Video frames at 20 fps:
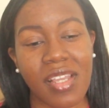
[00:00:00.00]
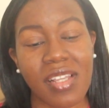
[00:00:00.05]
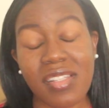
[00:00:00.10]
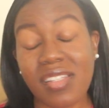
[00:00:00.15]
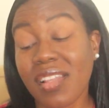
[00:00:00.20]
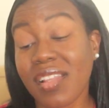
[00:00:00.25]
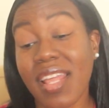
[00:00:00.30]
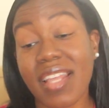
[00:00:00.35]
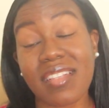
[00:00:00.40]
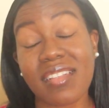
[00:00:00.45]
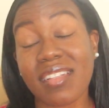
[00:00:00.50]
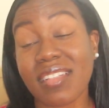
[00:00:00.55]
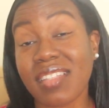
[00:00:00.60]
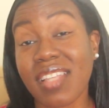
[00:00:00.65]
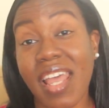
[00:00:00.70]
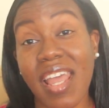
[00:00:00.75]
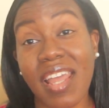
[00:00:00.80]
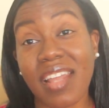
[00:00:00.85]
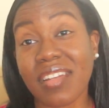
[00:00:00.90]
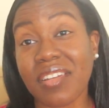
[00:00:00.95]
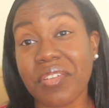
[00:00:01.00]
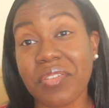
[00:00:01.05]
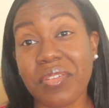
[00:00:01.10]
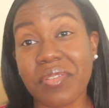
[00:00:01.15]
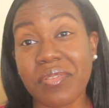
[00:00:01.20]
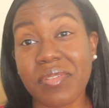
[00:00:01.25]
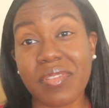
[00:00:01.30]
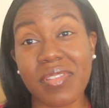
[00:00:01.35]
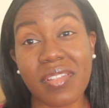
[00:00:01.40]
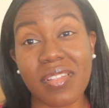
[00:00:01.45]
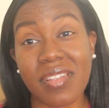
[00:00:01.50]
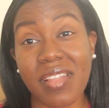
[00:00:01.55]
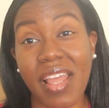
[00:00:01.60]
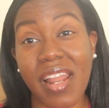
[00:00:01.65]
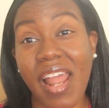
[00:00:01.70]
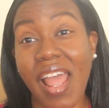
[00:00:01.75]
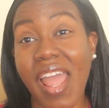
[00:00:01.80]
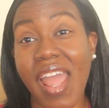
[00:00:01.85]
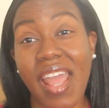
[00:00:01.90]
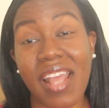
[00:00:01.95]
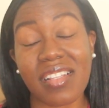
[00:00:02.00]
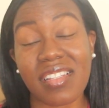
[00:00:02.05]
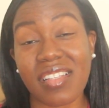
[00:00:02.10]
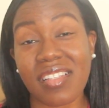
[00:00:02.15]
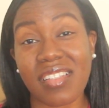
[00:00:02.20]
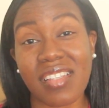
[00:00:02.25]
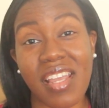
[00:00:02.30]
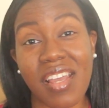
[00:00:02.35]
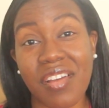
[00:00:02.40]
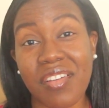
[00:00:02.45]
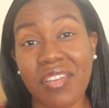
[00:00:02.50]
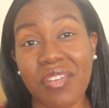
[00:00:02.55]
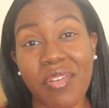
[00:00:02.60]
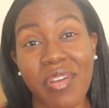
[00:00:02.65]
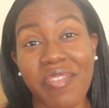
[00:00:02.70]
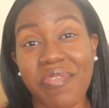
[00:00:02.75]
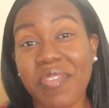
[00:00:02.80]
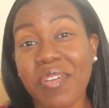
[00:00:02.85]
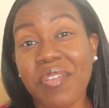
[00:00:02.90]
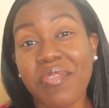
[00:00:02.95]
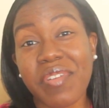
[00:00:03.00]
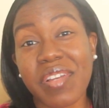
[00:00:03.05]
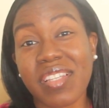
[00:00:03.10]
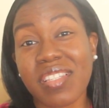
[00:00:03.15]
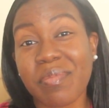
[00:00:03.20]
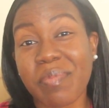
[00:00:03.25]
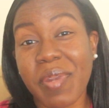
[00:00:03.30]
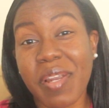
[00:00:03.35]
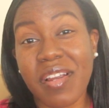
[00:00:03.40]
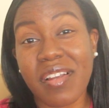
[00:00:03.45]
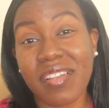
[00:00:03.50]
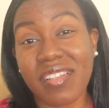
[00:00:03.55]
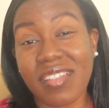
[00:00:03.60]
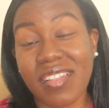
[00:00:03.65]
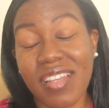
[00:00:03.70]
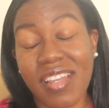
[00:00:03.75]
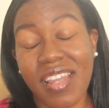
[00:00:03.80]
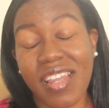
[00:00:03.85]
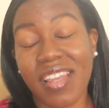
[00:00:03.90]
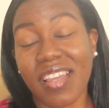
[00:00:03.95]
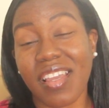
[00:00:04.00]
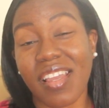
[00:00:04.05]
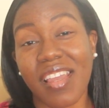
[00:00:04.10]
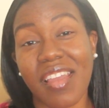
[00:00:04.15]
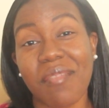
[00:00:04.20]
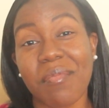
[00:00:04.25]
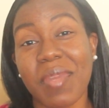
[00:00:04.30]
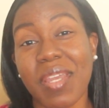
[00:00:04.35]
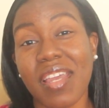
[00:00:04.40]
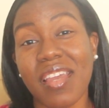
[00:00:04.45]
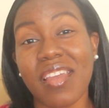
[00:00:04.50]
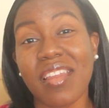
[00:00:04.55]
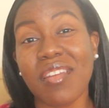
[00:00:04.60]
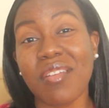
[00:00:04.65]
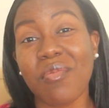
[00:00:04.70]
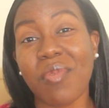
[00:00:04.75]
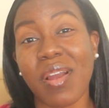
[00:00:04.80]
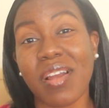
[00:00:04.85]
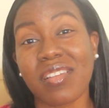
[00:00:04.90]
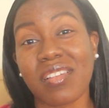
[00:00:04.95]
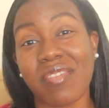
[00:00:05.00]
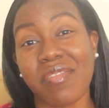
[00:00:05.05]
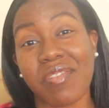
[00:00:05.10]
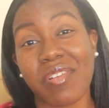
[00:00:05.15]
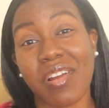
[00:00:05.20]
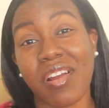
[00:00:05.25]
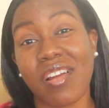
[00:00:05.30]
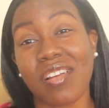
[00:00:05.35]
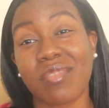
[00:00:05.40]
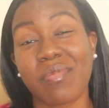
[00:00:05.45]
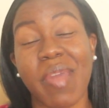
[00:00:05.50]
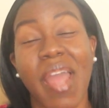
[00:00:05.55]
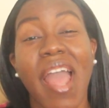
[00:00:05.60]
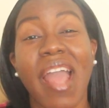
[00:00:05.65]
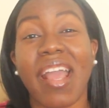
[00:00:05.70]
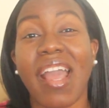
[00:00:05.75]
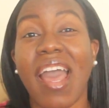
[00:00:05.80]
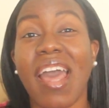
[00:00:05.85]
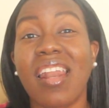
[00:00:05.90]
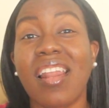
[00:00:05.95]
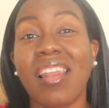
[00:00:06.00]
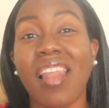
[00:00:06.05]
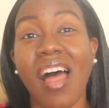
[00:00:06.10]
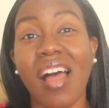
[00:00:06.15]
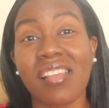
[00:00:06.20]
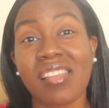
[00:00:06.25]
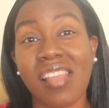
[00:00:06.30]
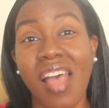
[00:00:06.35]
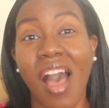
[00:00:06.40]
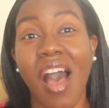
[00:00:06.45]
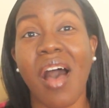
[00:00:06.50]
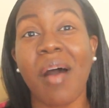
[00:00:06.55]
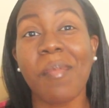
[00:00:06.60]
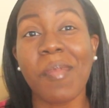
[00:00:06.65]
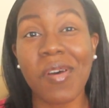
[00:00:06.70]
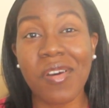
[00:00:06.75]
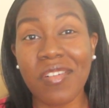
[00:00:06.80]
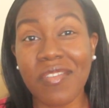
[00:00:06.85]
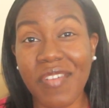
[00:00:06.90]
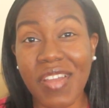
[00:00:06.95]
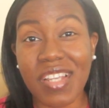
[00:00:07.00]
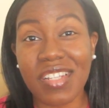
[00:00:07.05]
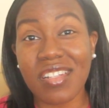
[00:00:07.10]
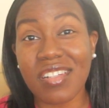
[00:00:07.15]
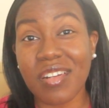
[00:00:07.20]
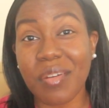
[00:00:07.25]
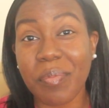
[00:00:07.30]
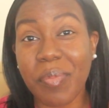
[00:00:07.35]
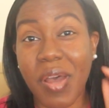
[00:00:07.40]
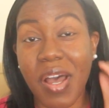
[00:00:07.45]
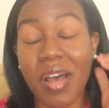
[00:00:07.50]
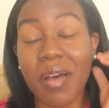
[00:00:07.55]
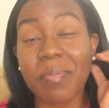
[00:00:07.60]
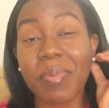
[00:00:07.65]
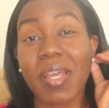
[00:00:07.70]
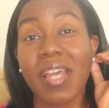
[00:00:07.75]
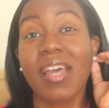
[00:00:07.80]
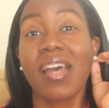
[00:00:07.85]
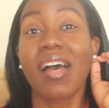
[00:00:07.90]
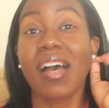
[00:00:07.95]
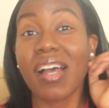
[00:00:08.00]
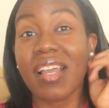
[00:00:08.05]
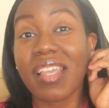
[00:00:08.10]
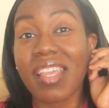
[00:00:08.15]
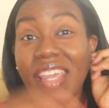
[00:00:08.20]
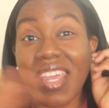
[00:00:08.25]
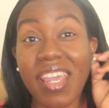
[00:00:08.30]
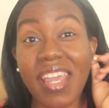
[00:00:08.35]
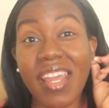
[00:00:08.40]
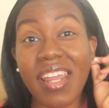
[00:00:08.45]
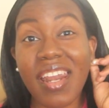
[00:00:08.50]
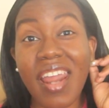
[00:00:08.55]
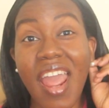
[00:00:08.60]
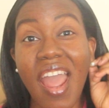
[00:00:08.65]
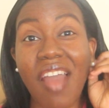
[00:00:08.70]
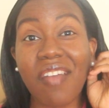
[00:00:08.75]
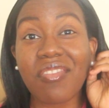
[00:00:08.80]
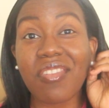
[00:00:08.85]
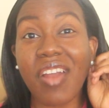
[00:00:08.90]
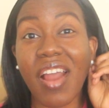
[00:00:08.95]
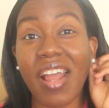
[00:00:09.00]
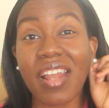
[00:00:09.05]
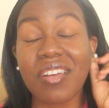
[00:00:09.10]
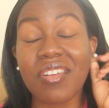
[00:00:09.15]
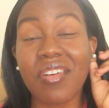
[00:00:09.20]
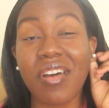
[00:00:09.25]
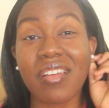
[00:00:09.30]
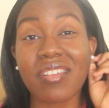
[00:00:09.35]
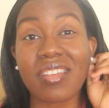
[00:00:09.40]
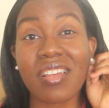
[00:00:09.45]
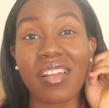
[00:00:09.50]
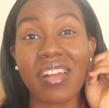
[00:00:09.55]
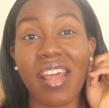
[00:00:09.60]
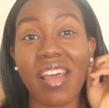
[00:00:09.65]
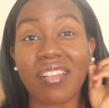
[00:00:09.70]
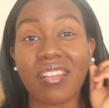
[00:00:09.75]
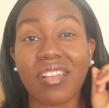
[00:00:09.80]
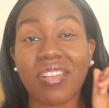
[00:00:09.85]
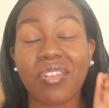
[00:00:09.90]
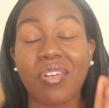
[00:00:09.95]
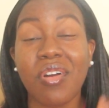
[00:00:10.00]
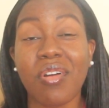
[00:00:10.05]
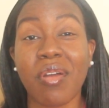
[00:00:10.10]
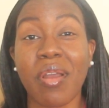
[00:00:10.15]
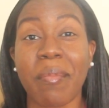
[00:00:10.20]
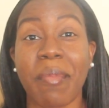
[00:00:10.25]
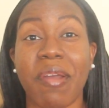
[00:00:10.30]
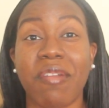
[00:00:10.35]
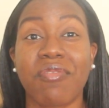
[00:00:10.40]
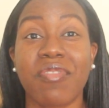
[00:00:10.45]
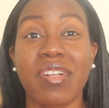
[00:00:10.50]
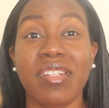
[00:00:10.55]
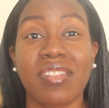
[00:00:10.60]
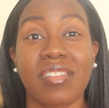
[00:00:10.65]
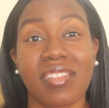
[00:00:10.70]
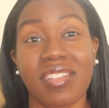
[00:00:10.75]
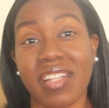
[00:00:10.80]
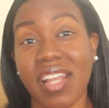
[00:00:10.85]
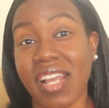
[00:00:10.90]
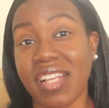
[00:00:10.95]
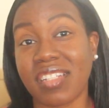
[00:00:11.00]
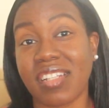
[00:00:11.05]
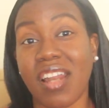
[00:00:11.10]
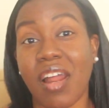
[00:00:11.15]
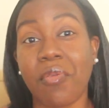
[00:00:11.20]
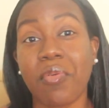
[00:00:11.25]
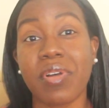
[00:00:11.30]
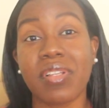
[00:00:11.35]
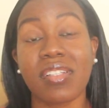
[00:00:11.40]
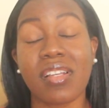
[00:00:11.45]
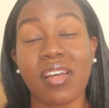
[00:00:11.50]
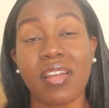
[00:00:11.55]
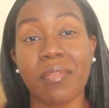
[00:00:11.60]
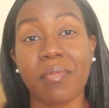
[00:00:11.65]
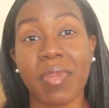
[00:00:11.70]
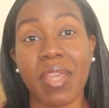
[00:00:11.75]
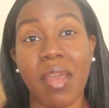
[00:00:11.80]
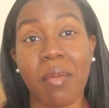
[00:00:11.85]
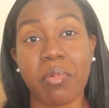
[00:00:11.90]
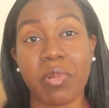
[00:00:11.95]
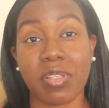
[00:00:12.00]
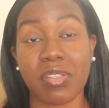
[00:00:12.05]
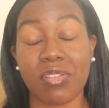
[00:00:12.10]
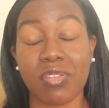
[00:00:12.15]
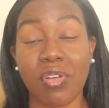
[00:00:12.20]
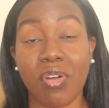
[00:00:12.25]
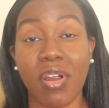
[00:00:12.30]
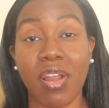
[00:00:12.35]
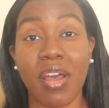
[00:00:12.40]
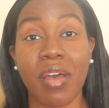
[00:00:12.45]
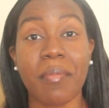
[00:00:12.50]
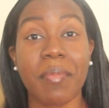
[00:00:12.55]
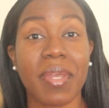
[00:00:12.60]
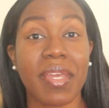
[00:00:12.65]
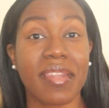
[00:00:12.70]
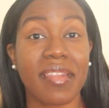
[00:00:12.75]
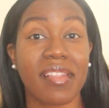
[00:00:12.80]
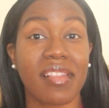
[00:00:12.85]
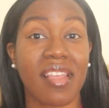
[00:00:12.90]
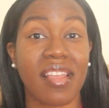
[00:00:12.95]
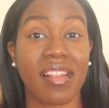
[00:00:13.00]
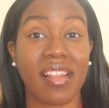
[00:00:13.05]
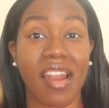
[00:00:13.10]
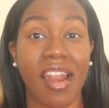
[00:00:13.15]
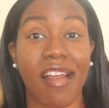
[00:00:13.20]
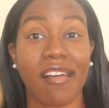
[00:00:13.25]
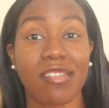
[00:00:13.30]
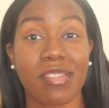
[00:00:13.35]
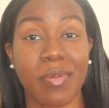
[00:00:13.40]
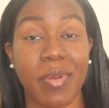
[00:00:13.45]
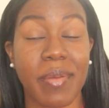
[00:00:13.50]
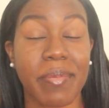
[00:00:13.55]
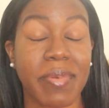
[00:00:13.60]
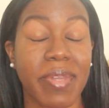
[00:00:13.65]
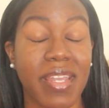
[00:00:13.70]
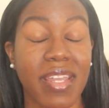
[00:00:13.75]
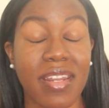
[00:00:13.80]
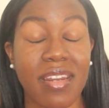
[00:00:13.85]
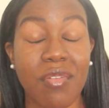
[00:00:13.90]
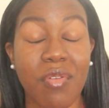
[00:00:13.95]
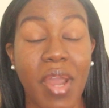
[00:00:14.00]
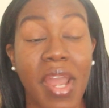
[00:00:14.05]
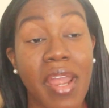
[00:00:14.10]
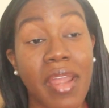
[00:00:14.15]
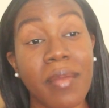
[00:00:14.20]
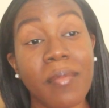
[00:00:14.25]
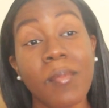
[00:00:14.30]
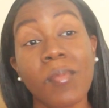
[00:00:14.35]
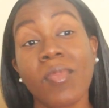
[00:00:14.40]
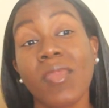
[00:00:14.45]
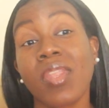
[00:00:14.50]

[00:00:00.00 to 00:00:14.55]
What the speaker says: So that's the sad news that I had to tell you. If you've experienced it and could give me any words of encouragement, I kind of lost all motivation to pump again after I knew I was going to have to throw away my freezer stash and I wasn't going to be able to store up anything that I was pumping anyway.